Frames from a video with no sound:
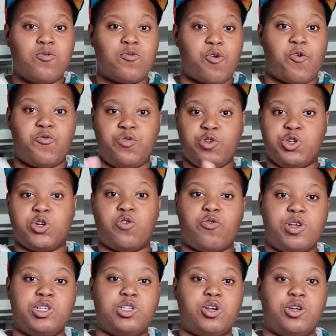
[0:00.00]
for future
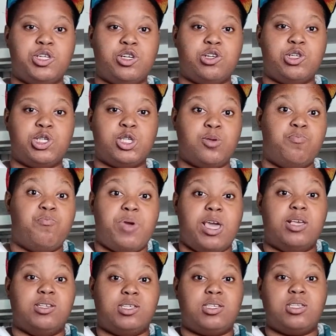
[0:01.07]
researchers to
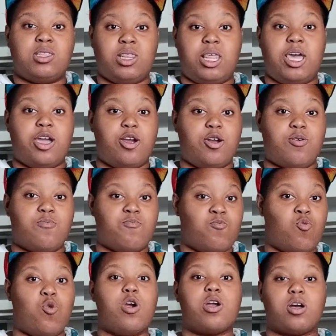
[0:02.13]
base their
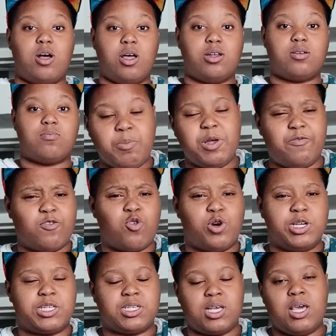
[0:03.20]
work on. But of
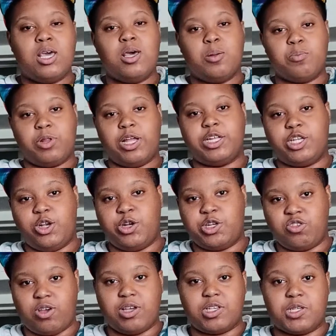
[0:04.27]
course, play to your
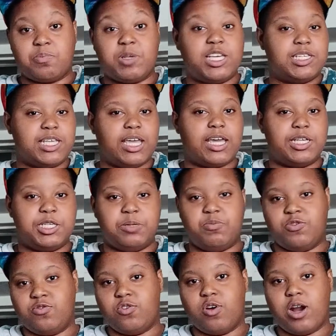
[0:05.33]
strengths, because like I said
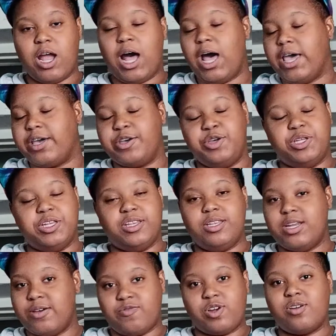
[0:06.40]
before, I could
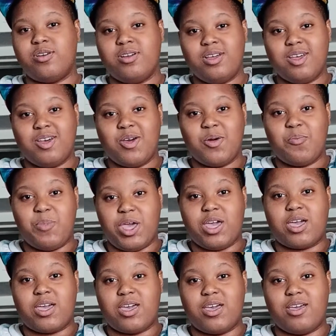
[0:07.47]
never
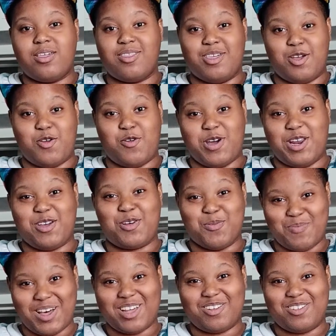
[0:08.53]
make a theoretical
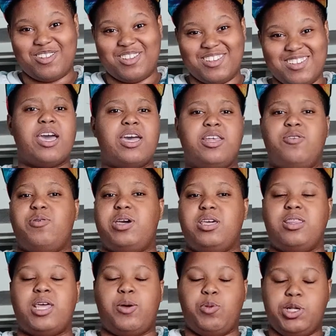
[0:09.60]
model. Anyway,
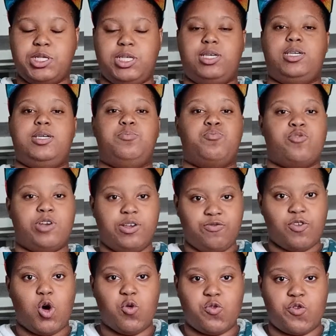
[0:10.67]
that was a brief
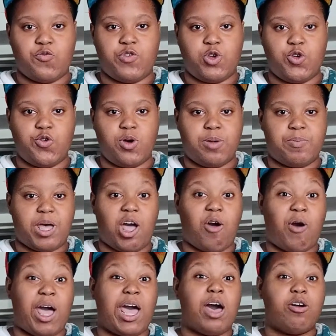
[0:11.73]
overview about
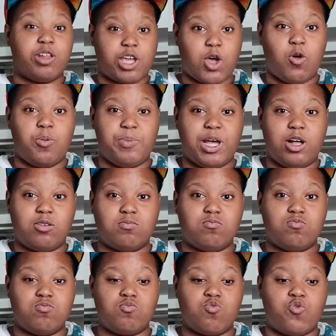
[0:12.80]
how to go about
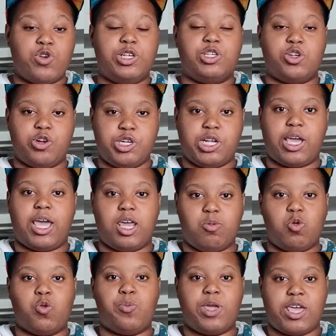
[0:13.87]
researching
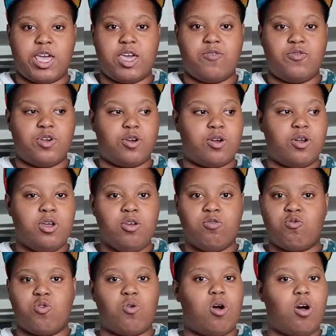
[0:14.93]
animal behavior
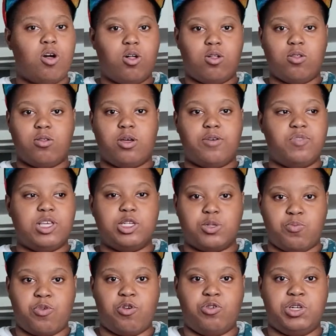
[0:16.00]
through all of these
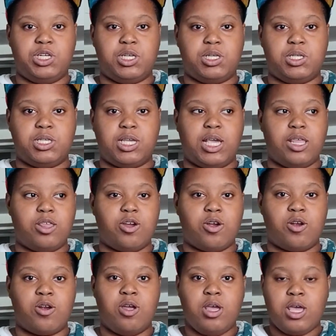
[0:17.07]
approaches,
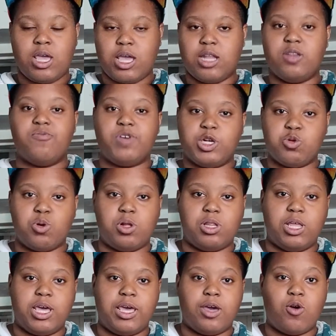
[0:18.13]
either
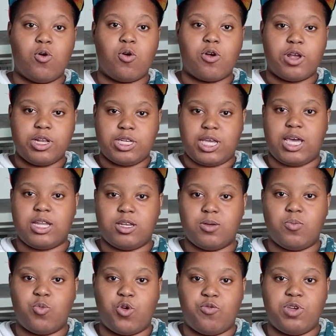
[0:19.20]
individually or in
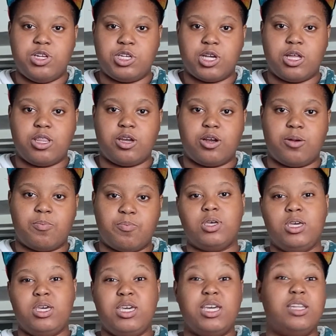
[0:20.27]
tandem with each other.
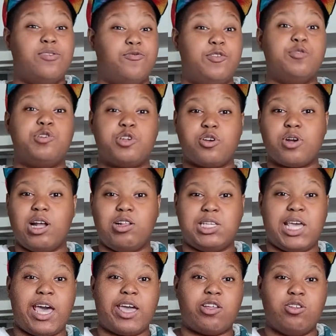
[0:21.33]
In the future, I'll
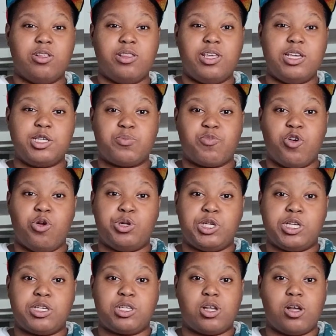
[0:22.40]
tackle these
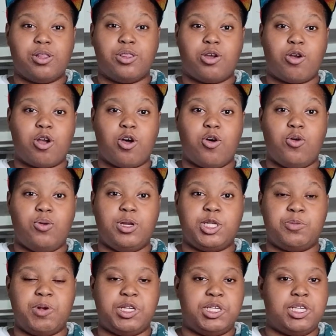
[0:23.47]
approaches on their own,
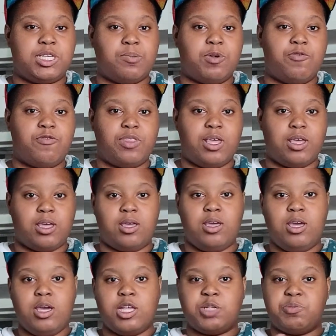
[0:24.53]
especially some of the
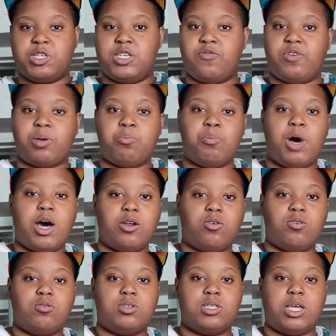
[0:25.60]
specific
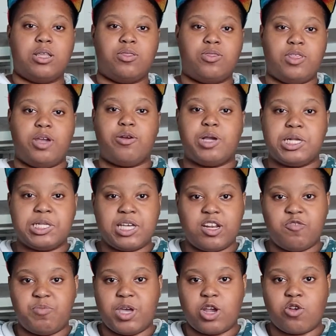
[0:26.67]
models and theories that
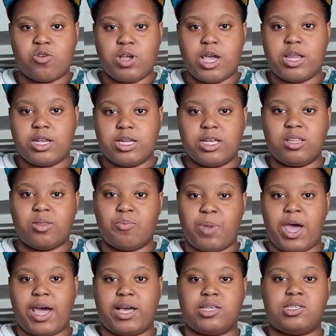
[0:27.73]
have been created in the
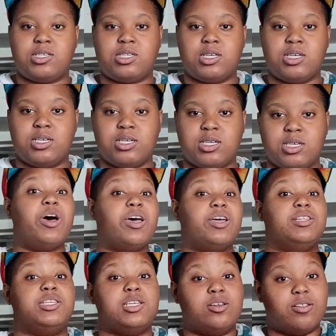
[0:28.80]
past. But
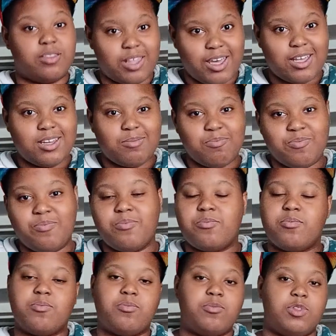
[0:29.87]
until then,
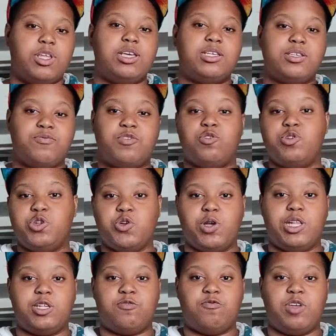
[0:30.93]
please, if you enjoyed
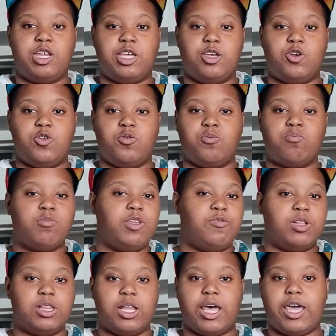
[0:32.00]
this video, leave a
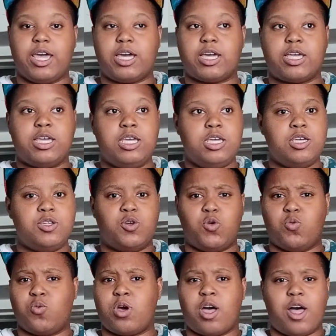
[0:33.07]
like,
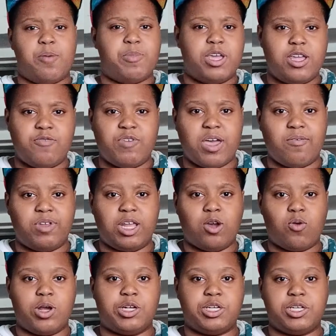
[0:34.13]
comment if you have any
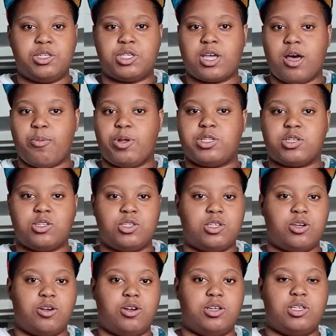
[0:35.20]
questions, comments,
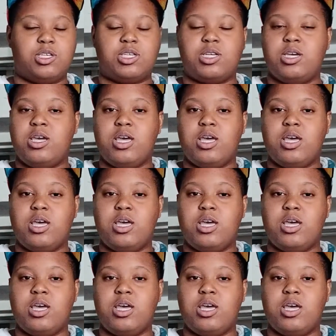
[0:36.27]
concerns,